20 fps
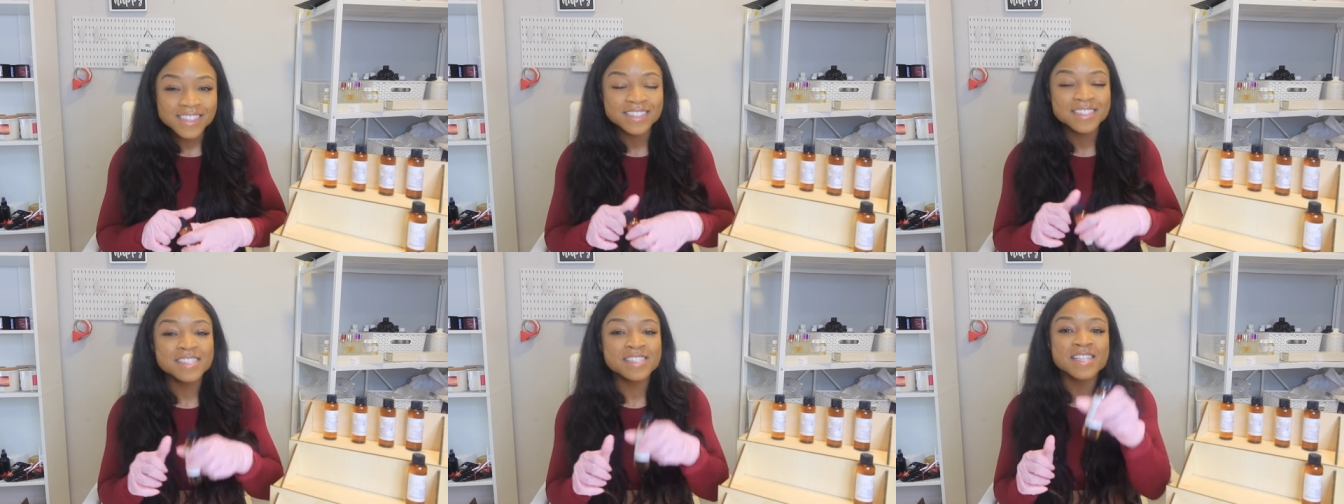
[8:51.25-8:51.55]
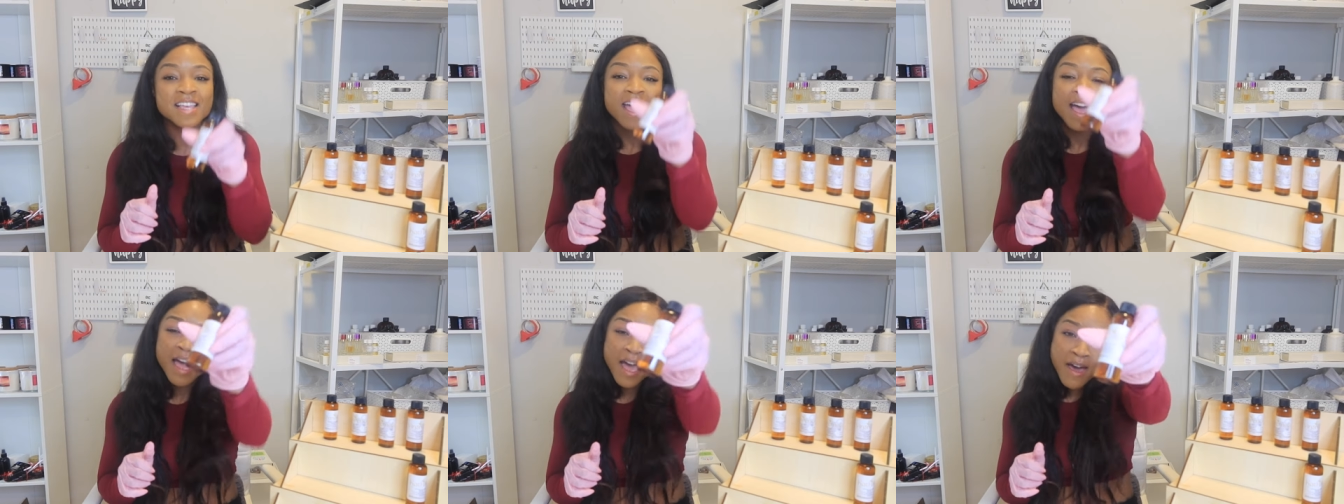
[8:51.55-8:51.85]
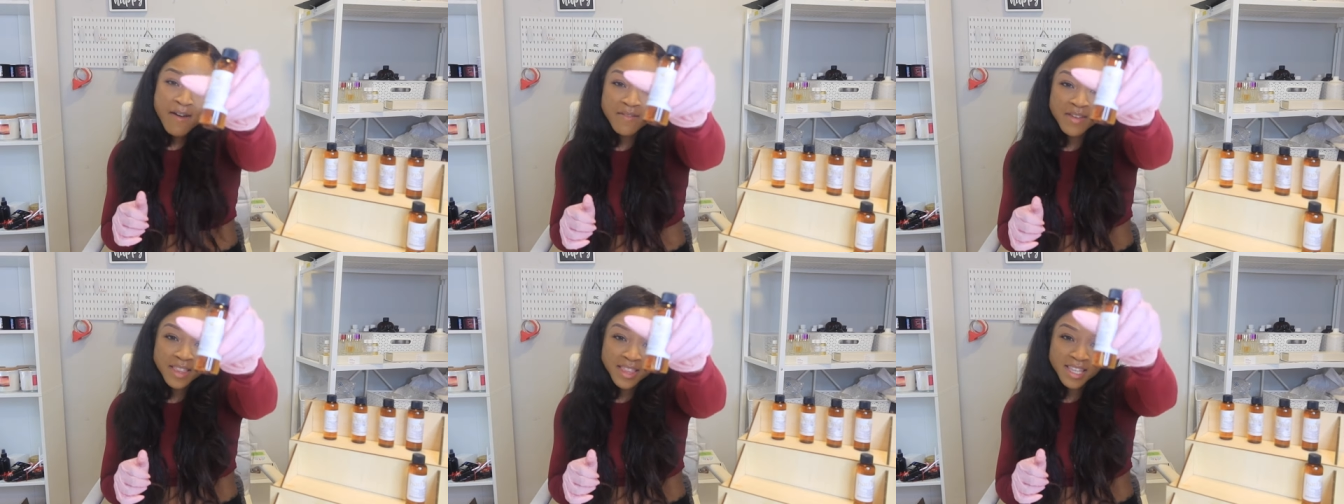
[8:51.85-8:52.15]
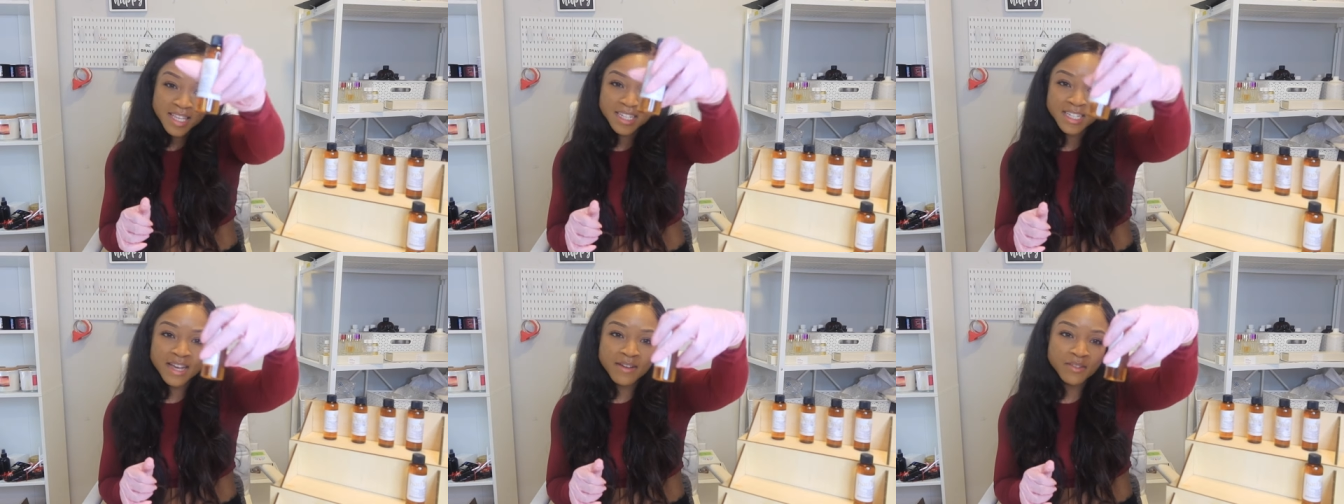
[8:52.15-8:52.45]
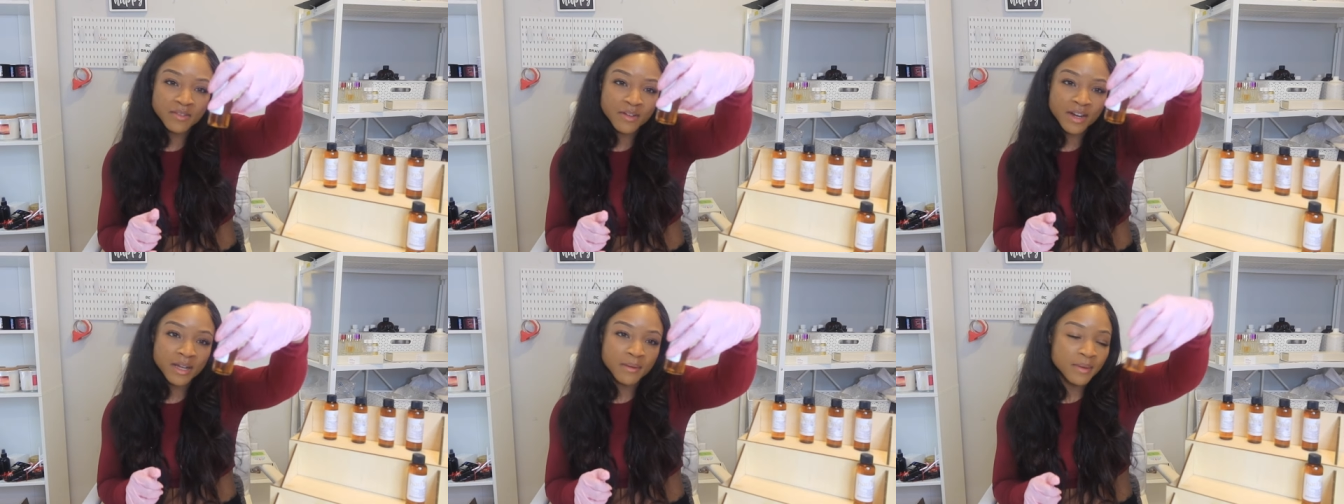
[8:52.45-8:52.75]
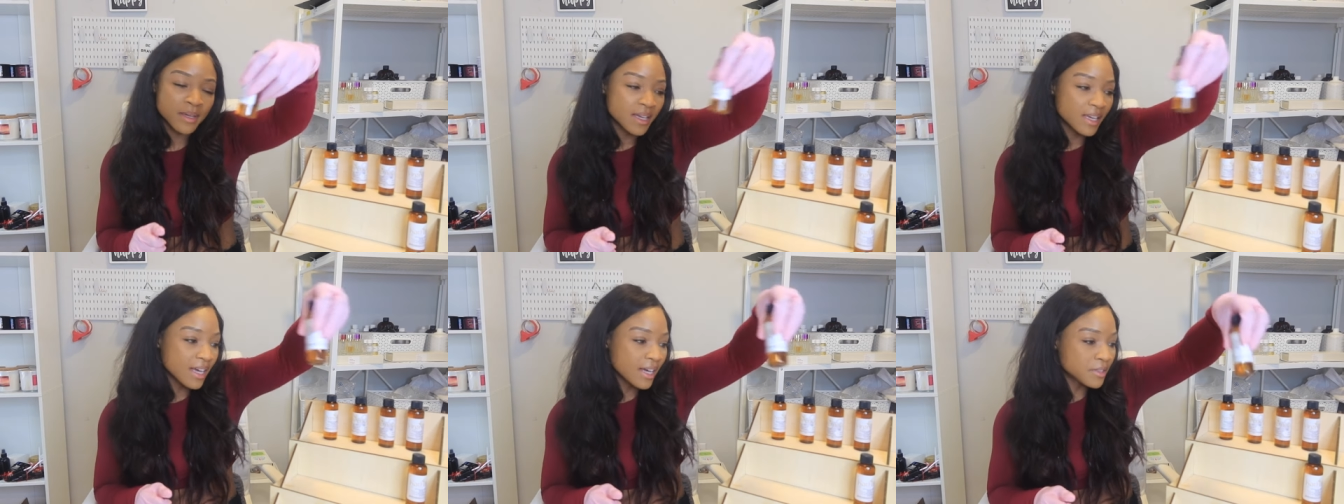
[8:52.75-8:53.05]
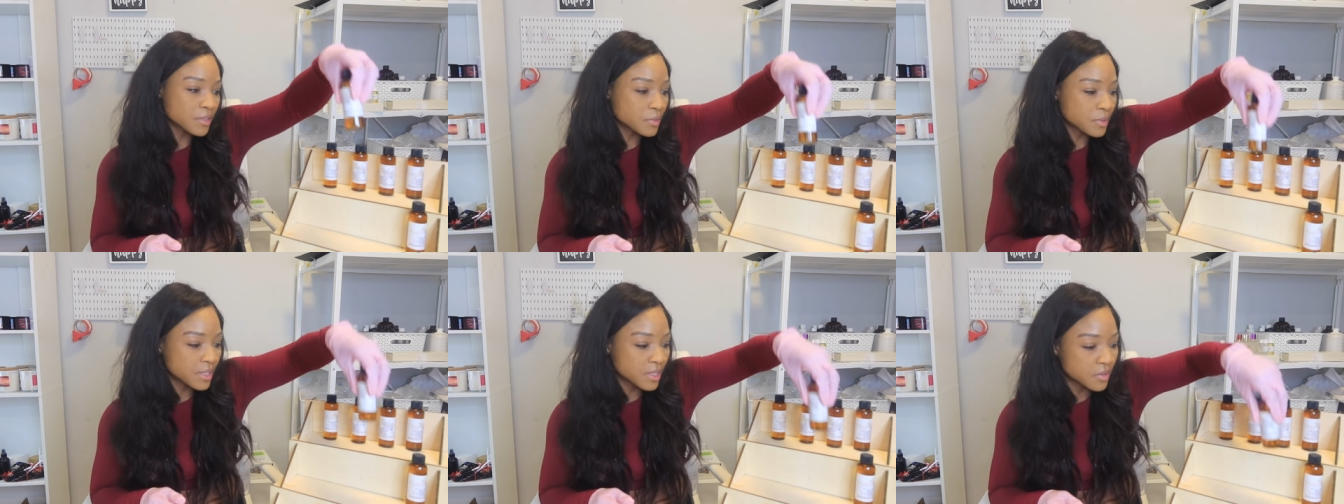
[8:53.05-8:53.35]
This is heavenly. Definitely recommend
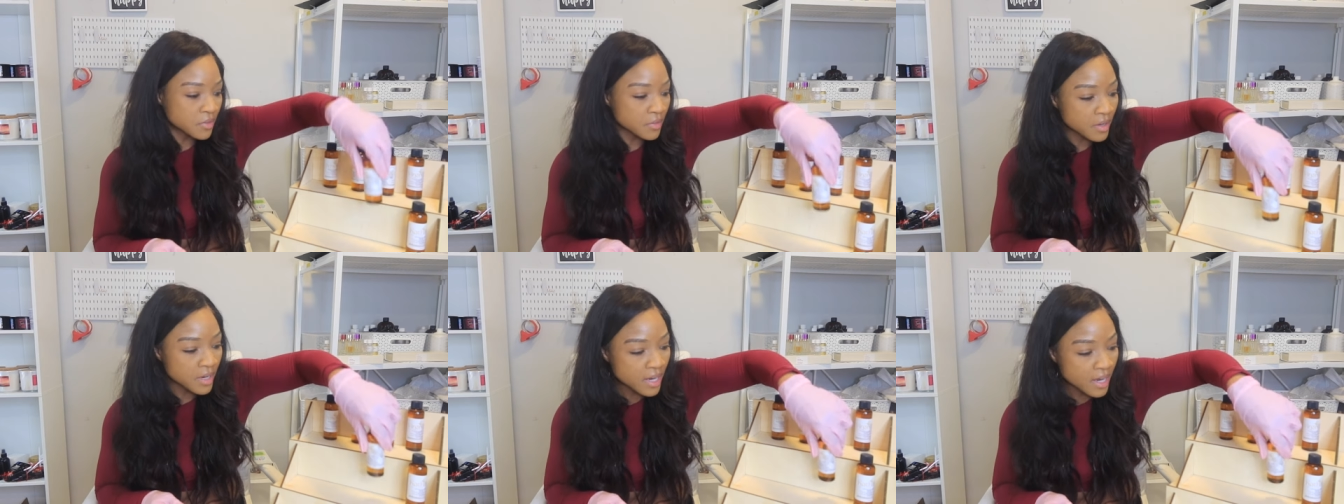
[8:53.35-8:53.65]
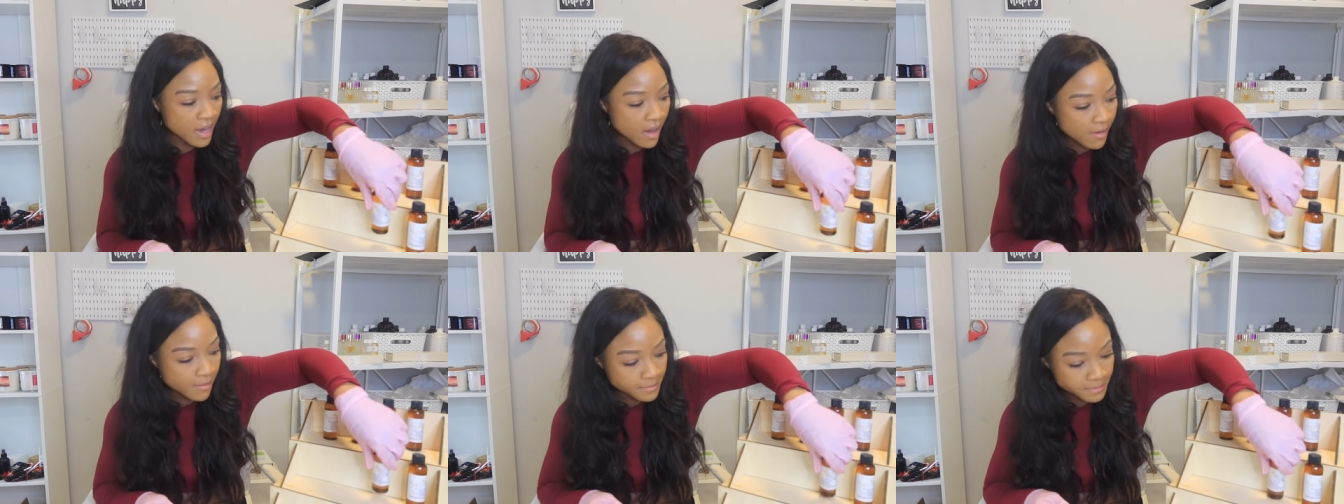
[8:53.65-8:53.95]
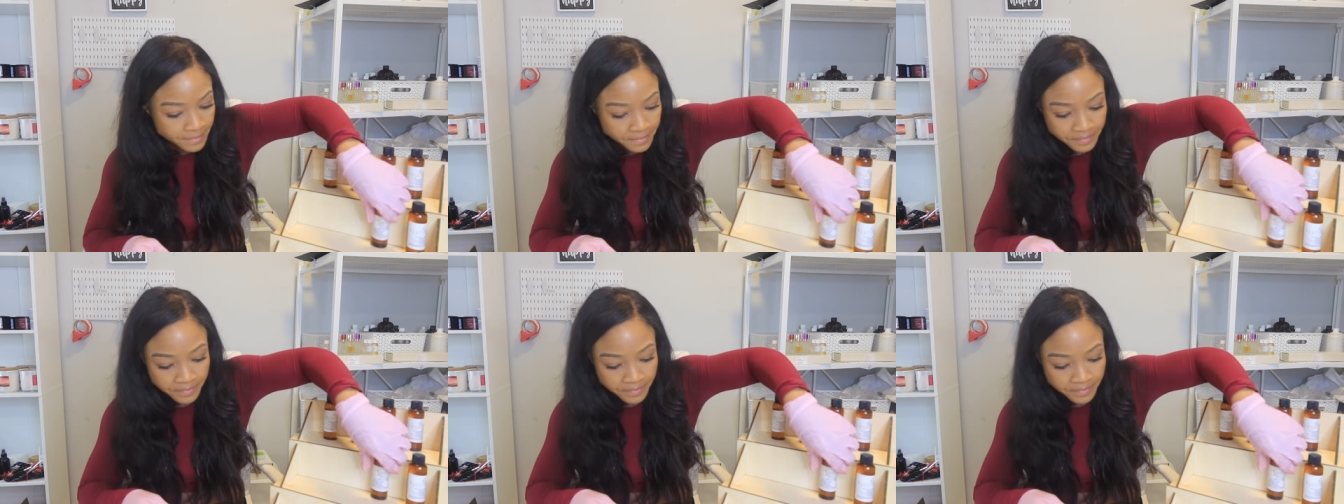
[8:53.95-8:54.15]
Cal 23.